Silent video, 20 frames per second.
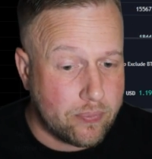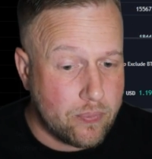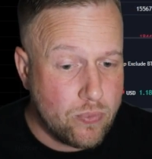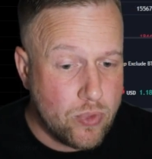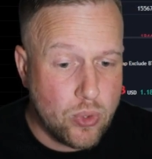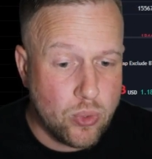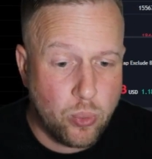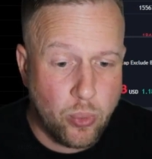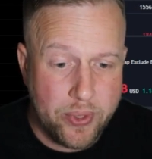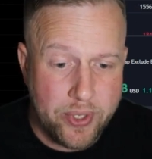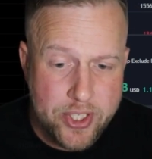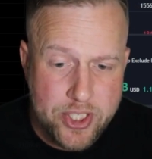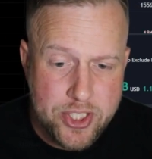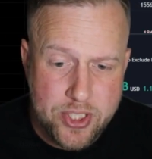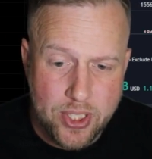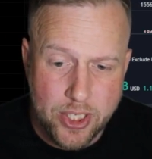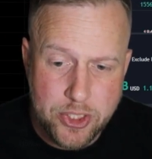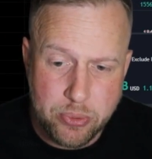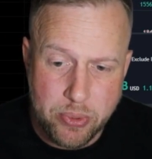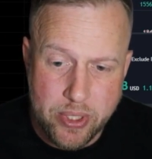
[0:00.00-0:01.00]
when this
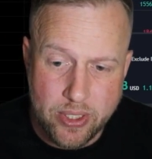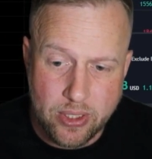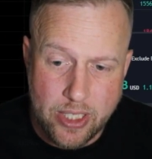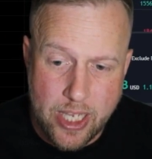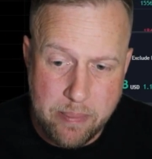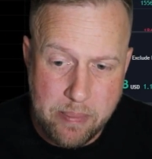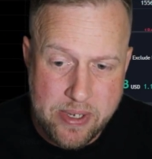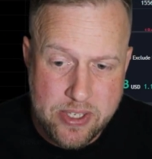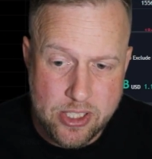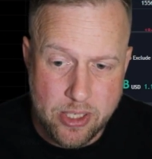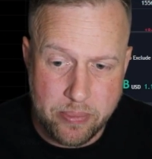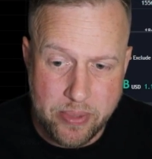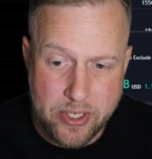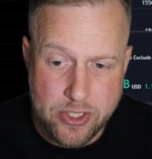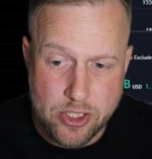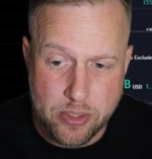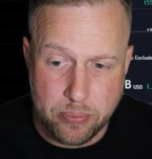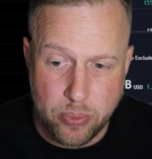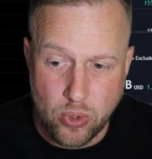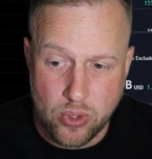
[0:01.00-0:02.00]
starts reclaiming some of these
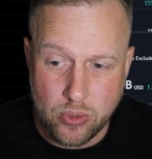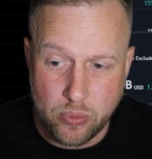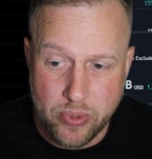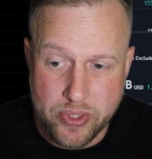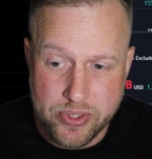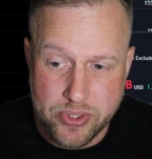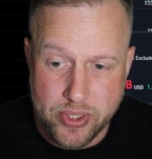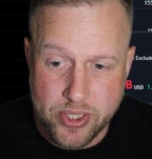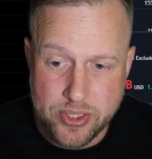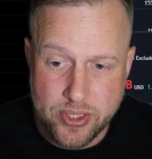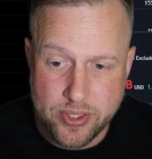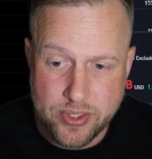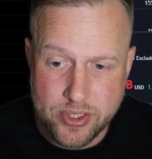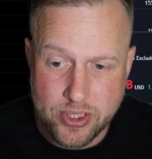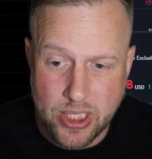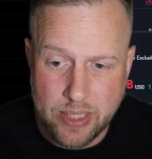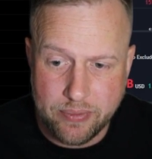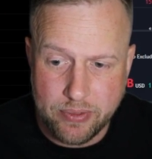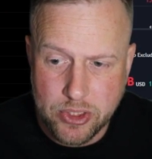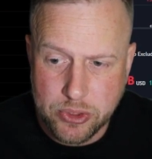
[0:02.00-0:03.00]
support and resistance
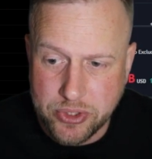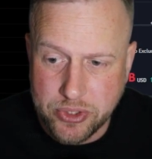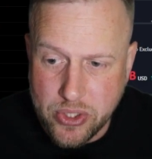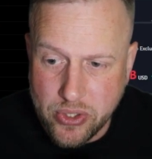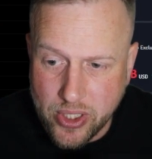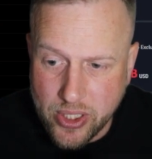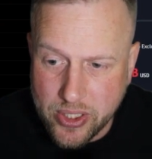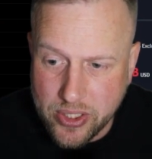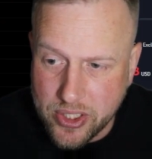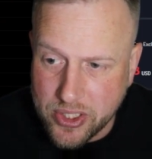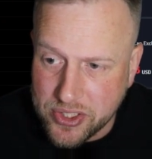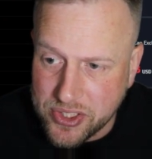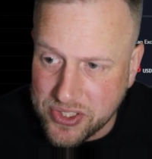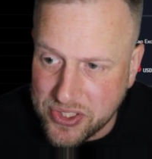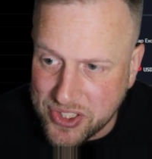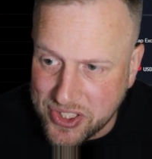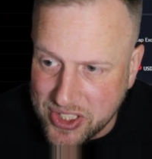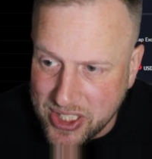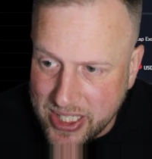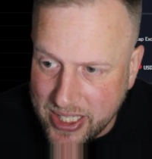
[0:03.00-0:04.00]
levels, which you can just
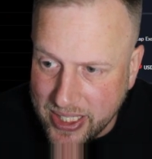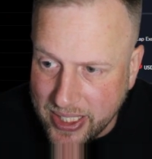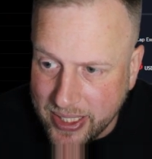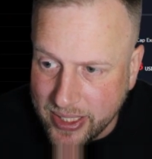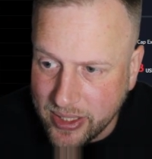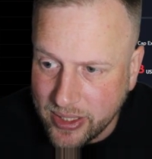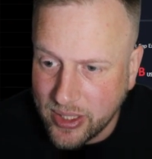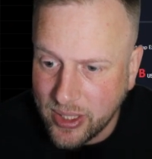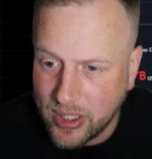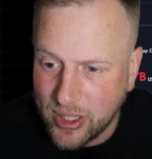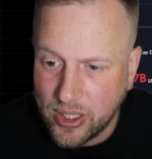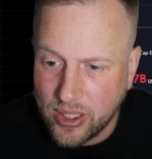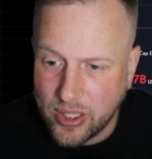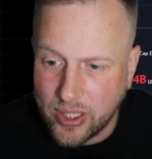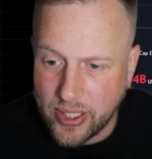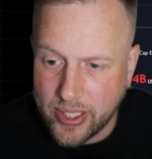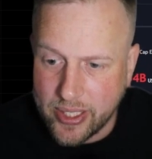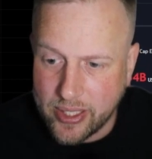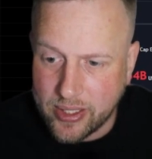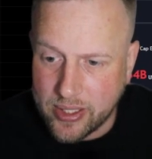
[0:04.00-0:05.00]
see,
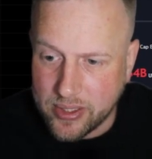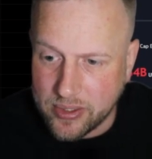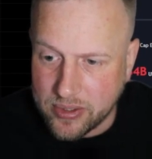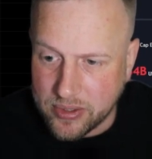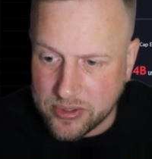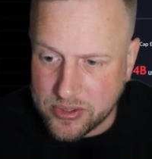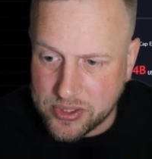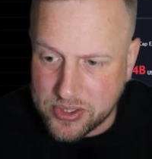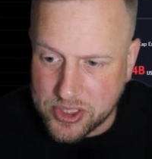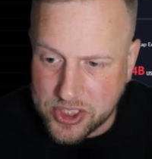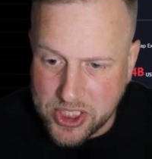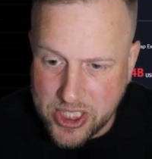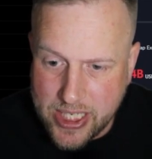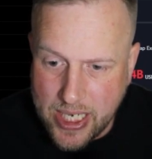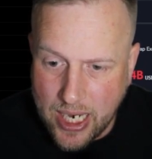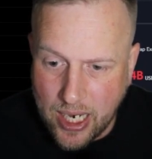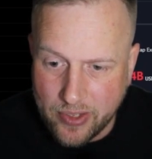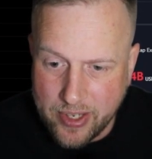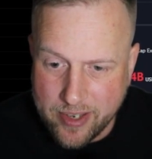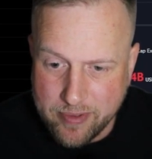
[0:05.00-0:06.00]
like, see
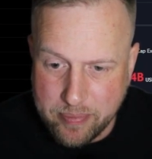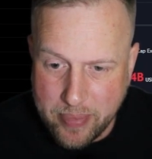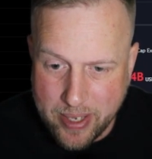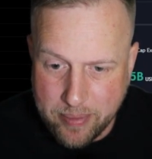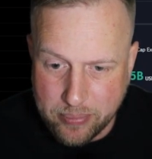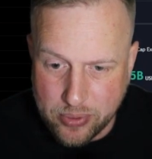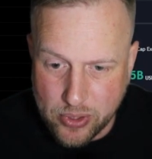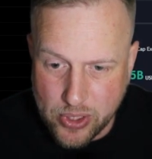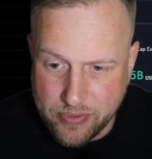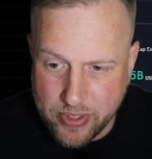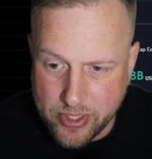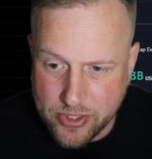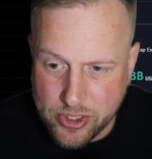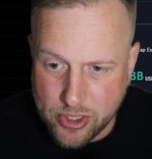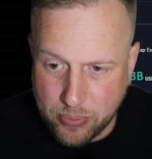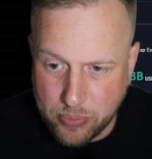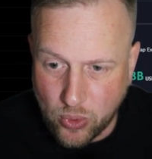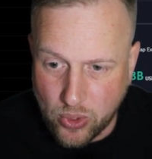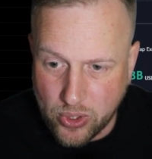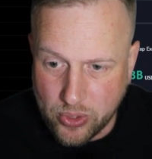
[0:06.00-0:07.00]
how they've been previous
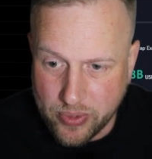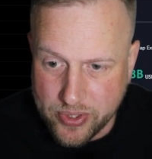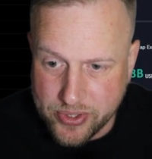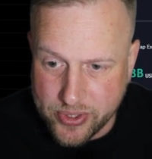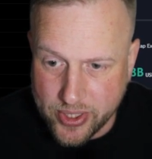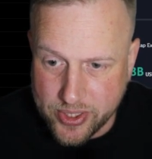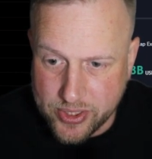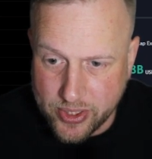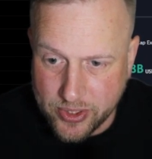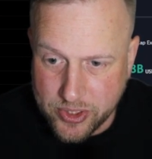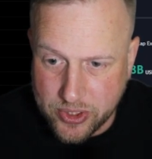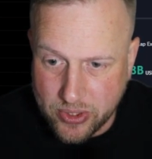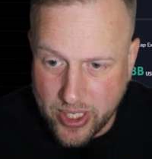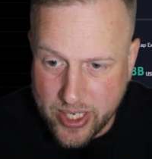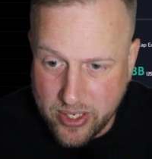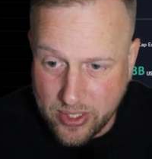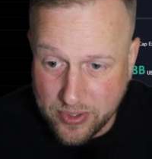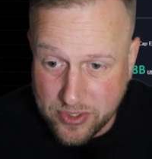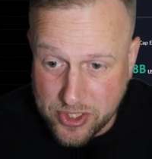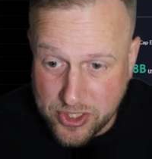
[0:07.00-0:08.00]
support and resistance, right?
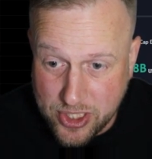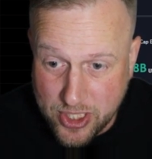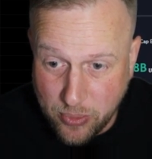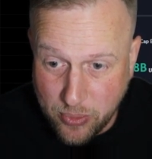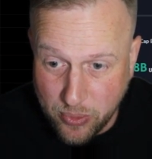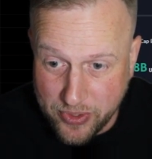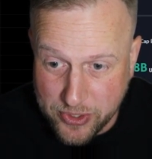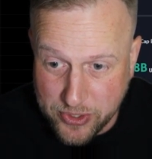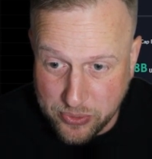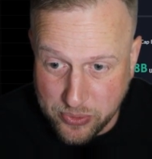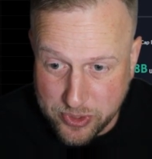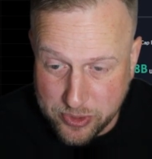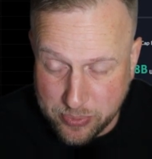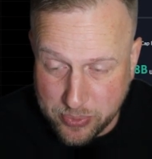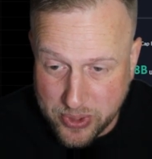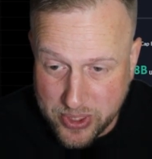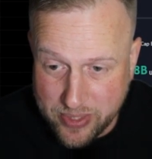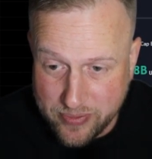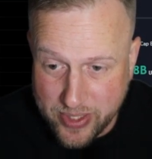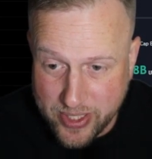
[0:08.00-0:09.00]
You can see where this was
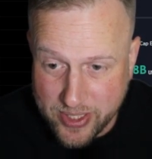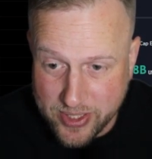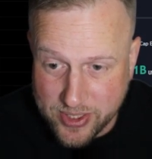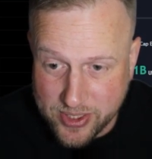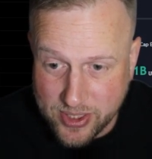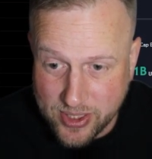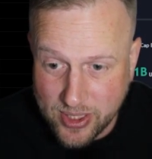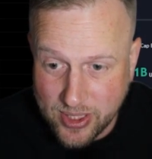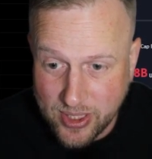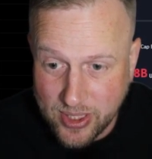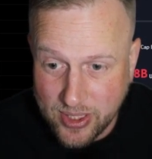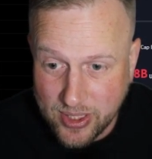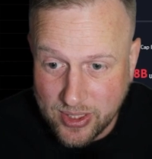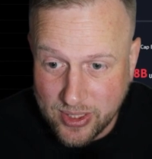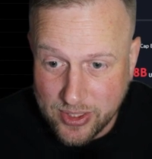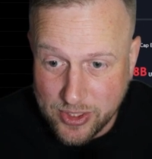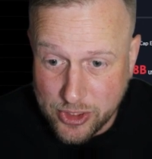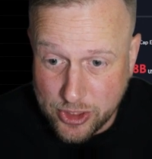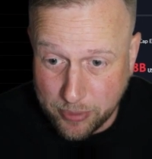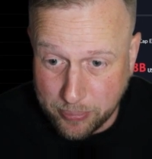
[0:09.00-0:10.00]
previous
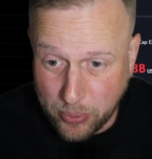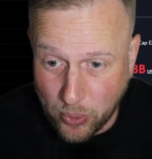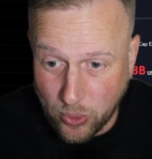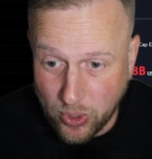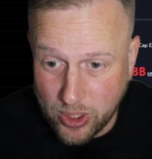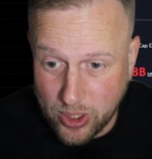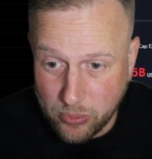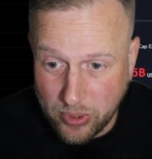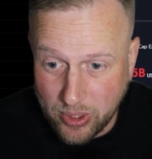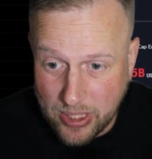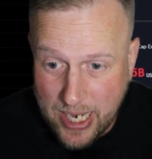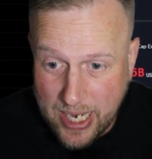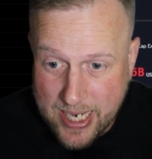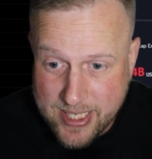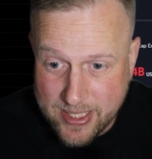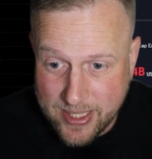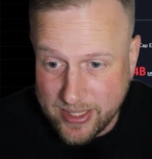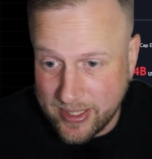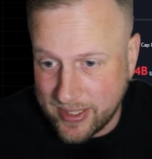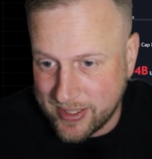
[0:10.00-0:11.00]
support. We lost
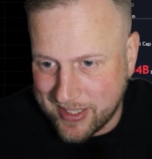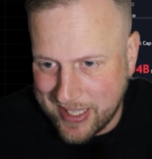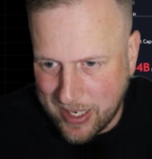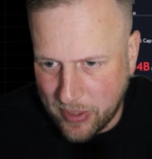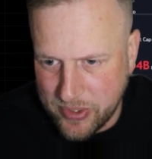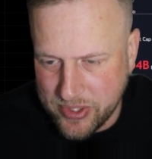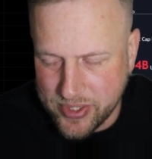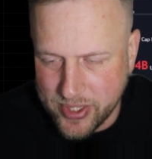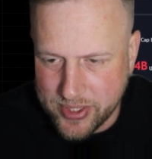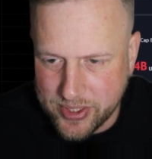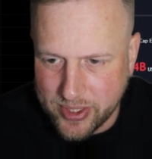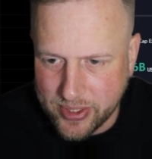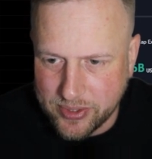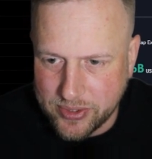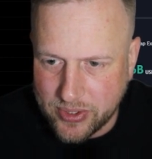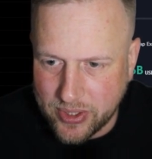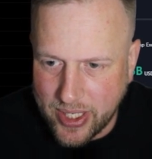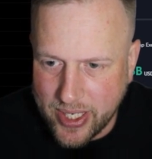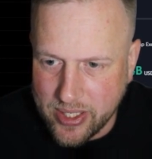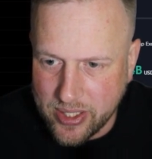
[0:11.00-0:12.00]
it. It's now resistance,
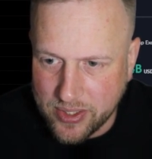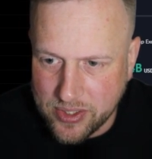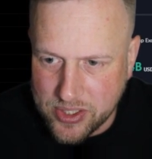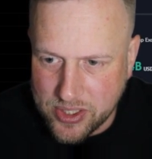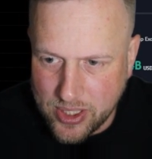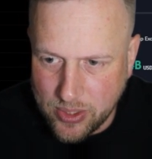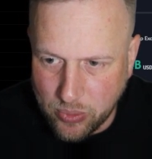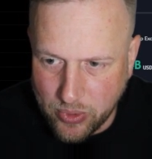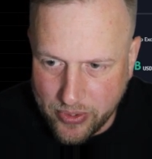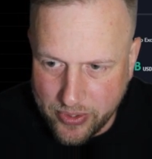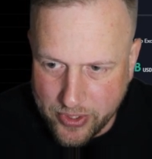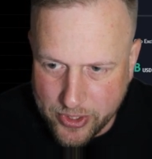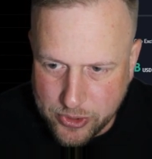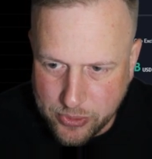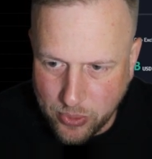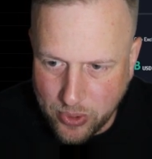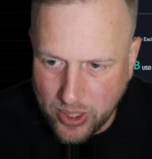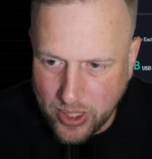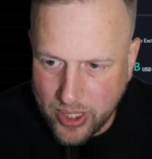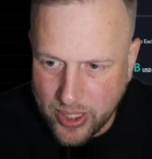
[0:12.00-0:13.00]
right? You can see where this
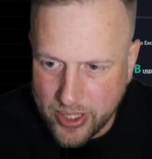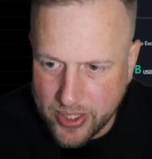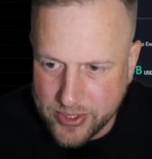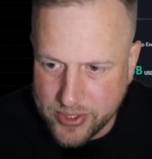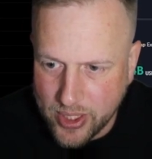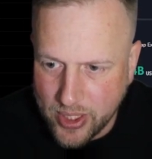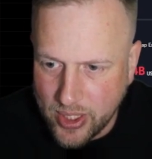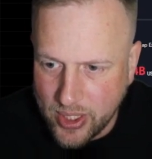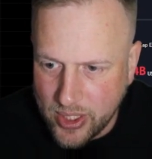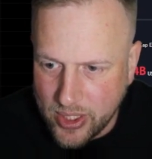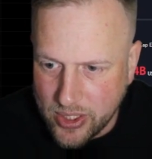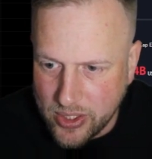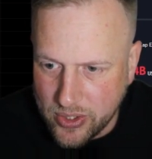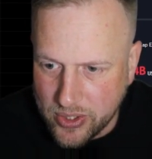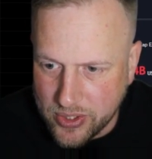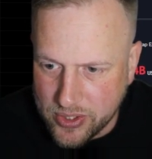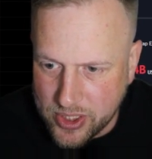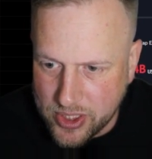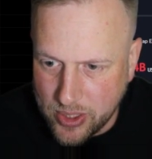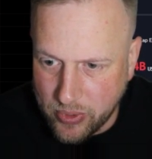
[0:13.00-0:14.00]
was. You
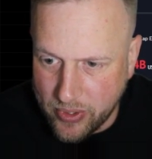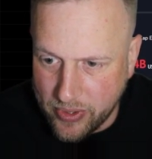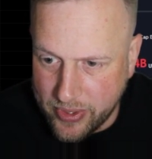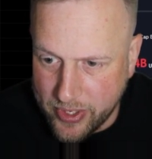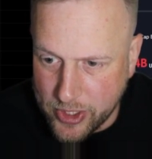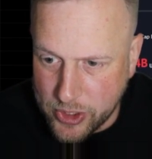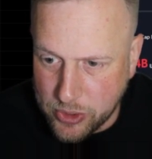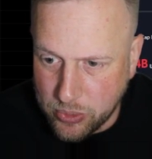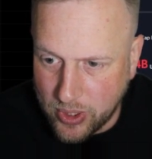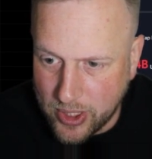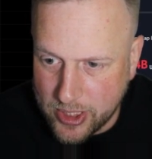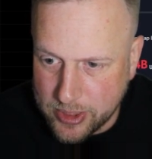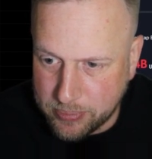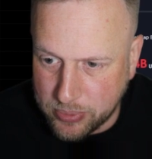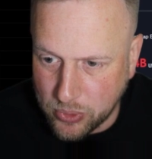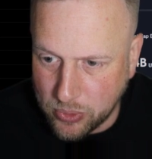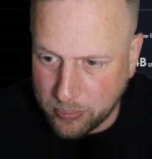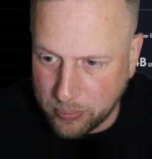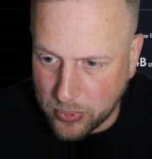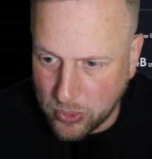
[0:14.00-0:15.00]
can see where this was.
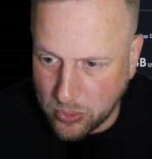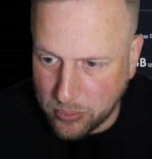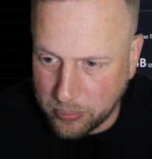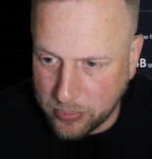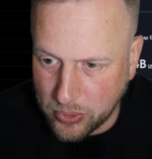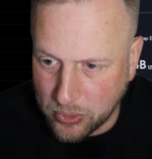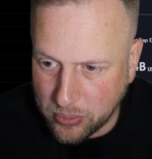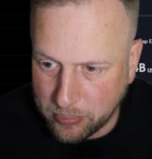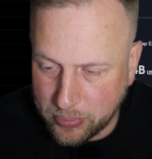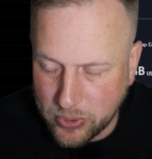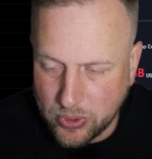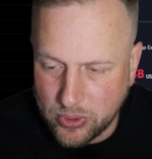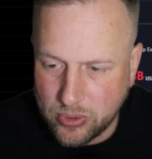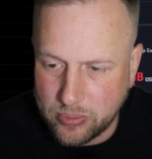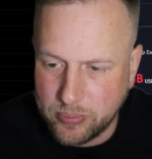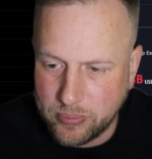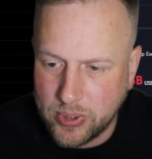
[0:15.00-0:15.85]
Boom, boom, boom, boom.